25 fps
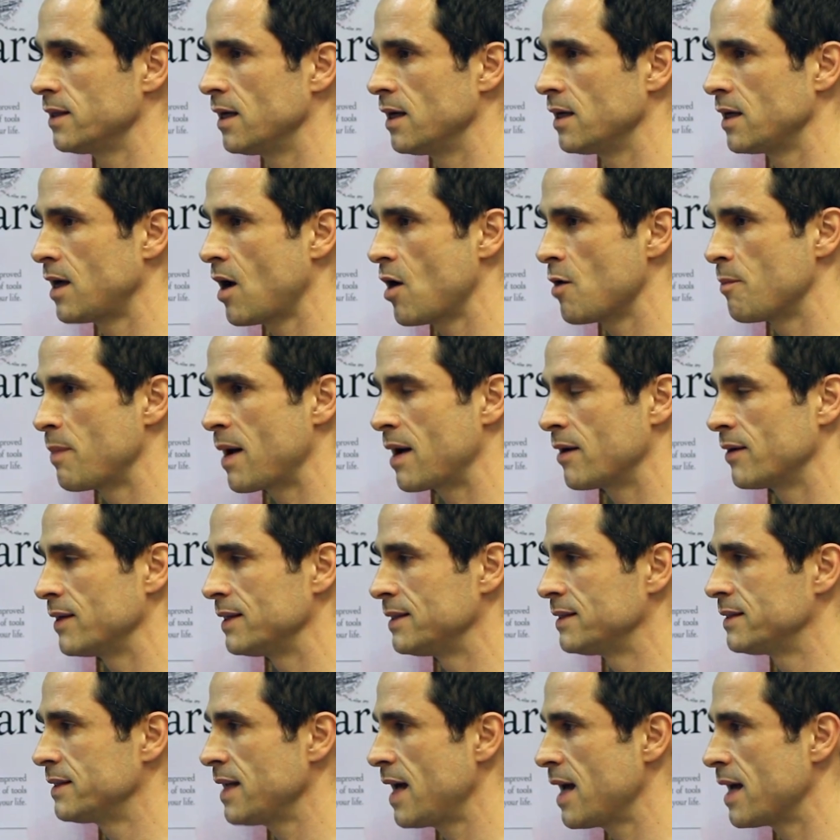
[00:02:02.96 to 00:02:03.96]
it and go about
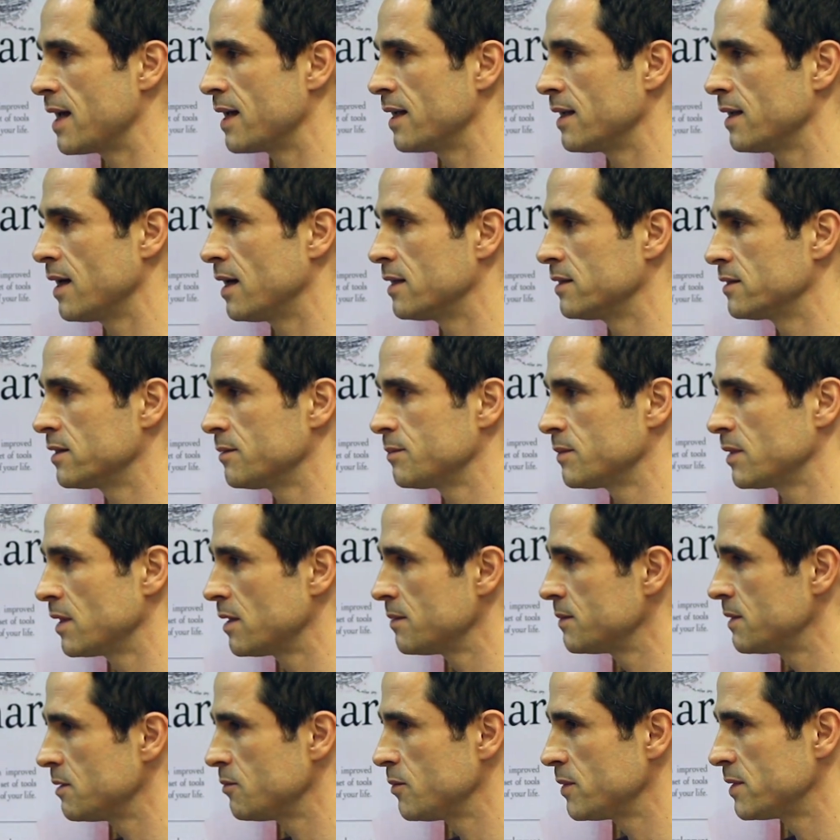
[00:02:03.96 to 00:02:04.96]
his day. And
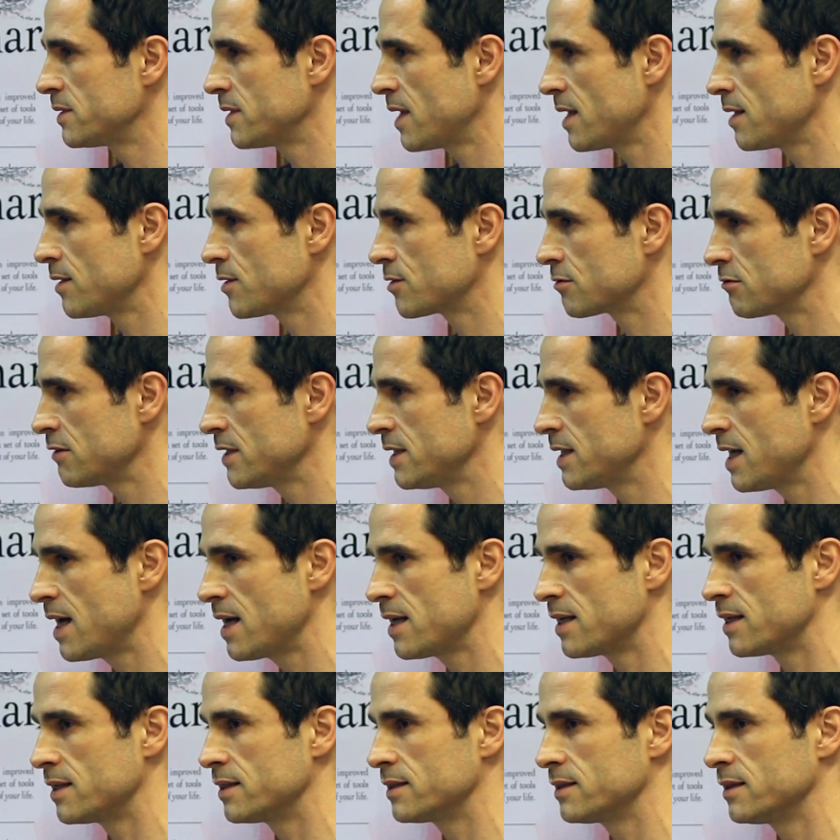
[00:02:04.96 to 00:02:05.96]
sometimes it would take 3
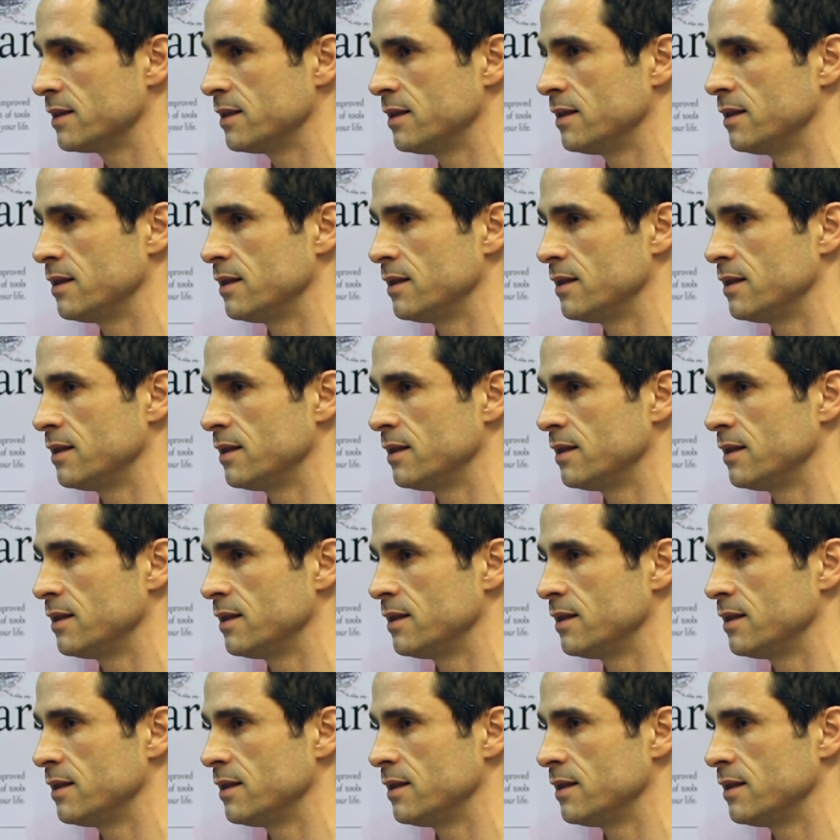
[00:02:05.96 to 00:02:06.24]
days,